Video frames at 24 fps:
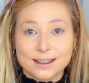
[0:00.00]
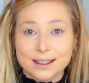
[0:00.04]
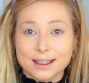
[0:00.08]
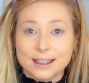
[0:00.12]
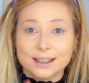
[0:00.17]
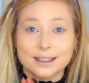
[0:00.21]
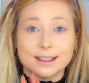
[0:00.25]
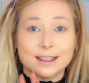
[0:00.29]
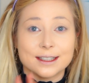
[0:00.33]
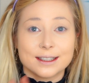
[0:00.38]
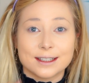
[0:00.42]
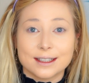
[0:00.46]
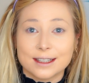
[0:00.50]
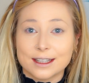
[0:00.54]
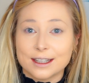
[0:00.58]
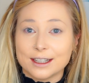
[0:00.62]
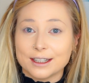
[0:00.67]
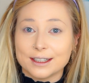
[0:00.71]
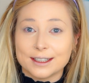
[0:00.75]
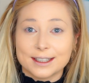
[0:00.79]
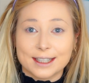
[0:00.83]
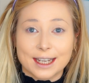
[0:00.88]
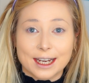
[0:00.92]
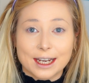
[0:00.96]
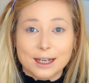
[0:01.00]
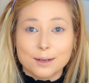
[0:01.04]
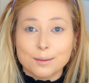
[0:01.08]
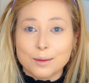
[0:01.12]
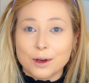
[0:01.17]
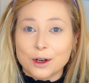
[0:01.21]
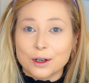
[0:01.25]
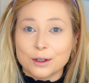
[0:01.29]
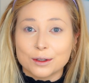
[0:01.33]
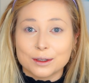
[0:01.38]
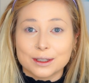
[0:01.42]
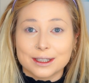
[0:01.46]
This is the same
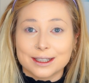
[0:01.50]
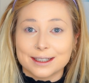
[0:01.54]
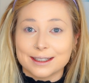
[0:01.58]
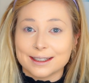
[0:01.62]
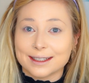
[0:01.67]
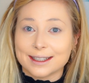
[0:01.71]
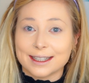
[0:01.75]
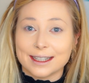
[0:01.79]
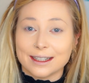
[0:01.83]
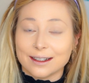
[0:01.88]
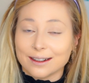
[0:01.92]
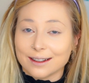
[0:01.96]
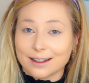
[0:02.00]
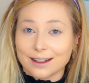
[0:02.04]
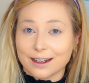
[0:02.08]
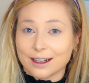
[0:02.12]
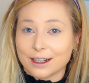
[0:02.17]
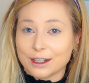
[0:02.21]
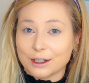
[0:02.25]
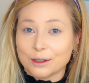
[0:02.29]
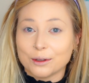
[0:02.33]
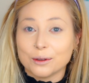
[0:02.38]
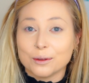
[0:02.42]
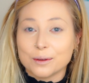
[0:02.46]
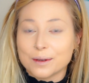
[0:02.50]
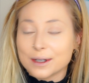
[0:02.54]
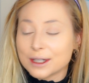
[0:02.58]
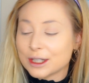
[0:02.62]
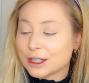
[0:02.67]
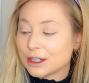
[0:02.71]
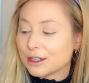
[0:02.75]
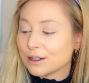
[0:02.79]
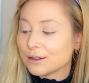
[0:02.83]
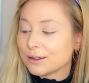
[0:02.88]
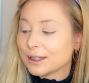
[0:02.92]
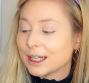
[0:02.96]
old concealer that I always
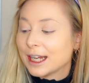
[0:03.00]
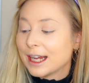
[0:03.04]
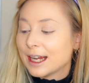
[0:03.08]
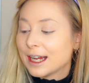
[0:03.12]
use.